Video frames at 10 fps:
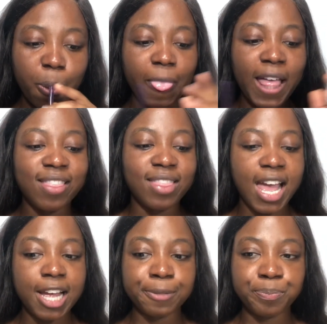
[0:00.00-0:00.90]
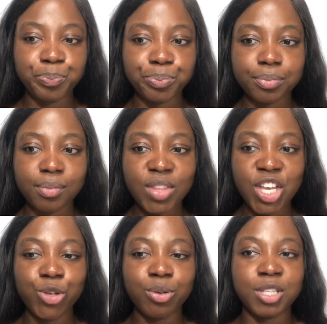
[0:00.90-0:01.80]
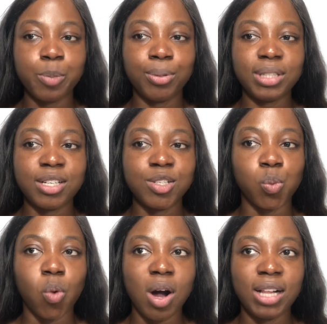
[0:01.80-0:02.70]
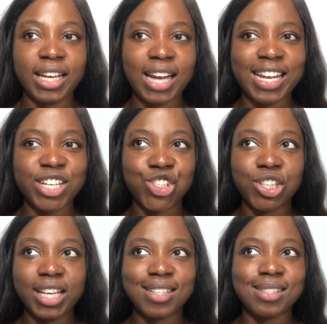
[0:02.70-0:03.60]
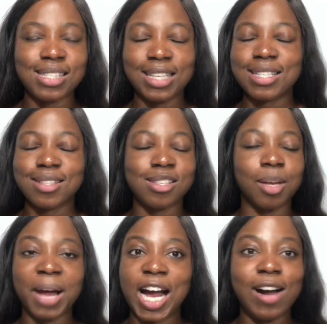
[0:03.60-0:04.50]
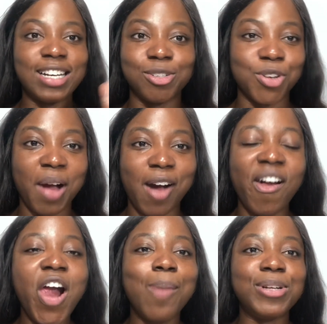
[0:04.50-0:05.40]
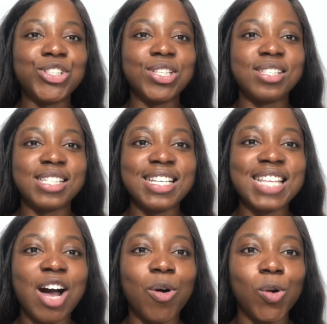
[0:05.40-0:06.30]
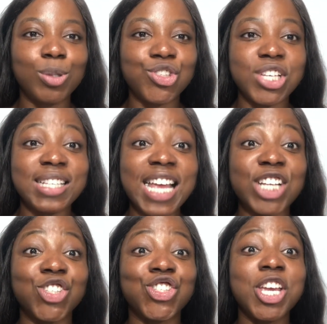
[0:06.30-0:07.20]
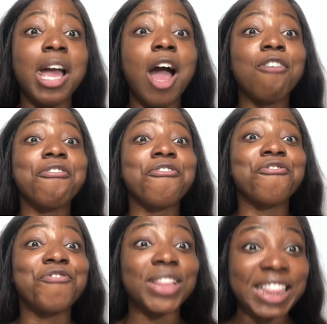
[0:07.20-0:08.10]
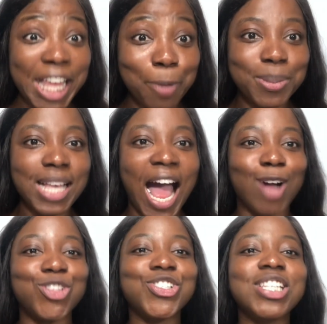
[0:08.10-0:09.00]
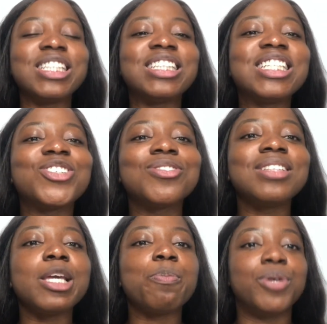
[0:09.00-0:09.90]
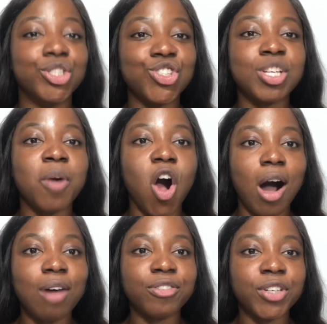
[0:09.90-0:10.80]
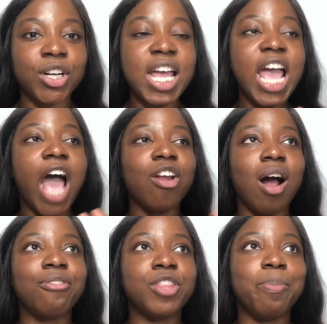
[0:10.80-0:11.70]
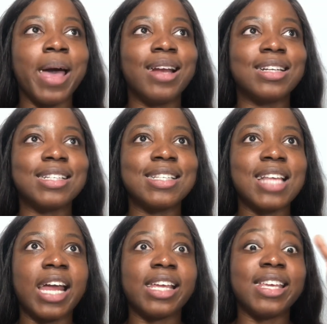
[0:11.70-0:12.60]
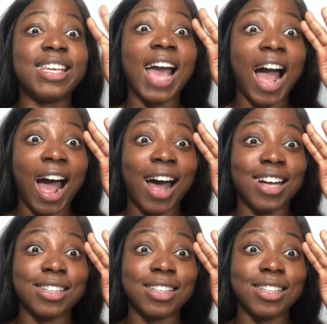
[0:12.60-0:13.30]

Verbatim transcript: And then... you know, because he pulled out his wallet, I guess she, like, sees it somehow, I don't know how, but she sees how old she is and she flips out. She literally pushes him off of her and off of the bed and is like, yeah,